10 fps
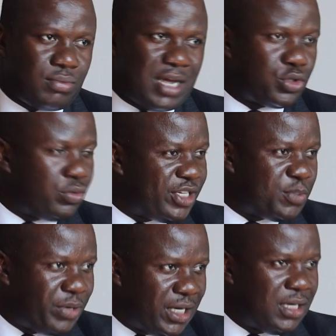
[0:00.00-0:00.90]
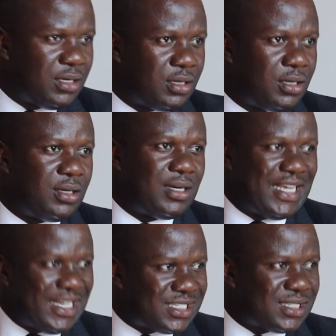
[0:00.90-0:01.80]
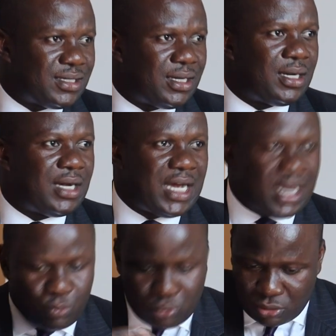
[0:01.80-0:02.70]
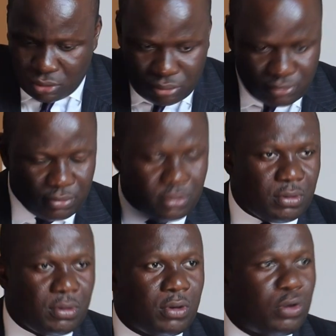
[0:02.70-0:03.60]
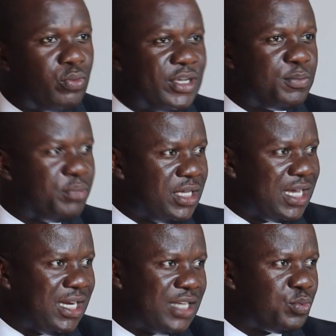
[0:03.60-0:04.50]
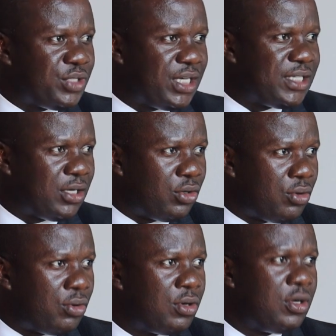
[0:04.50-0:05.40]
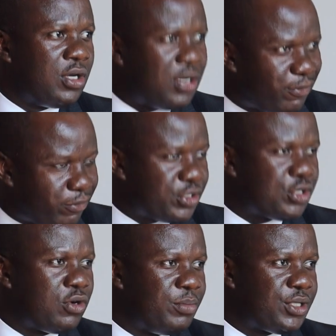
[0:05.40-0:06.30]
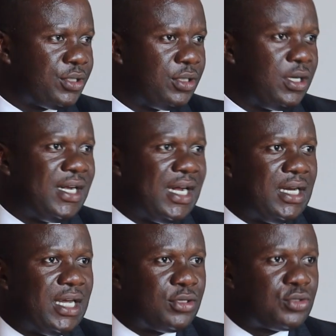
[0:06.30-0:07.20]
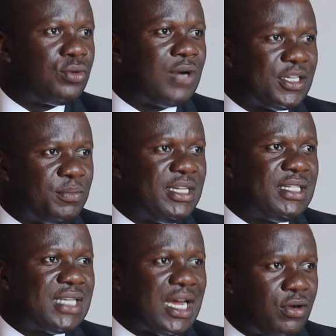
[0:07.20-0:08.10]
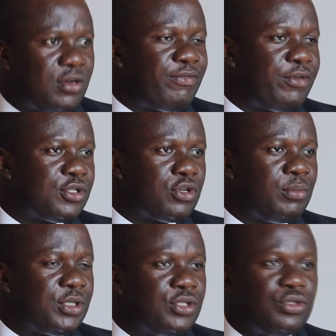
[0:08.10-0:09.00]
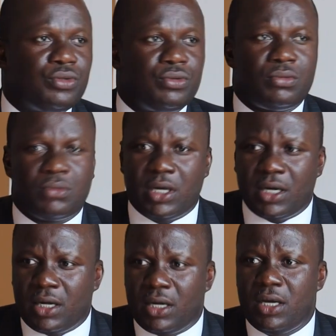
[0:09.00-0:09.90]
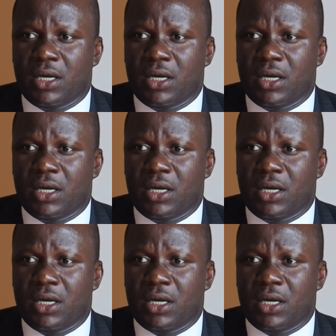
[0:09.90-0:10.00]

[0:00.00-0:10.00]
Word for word: has always been, is, and will always be, unless we change the law, the Forestry Commission. And, and so as minister, I got the Forestry Commission to uh,